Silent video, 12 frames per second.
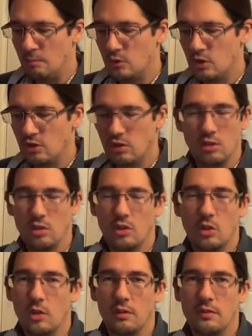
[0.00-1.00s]
just as a
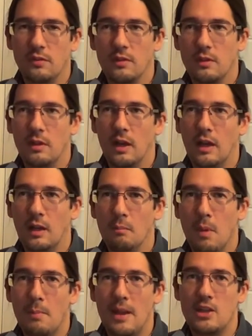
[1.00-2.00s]
sort of
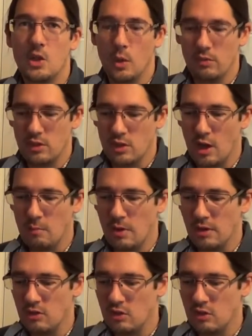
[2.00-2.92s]
memento of the time period,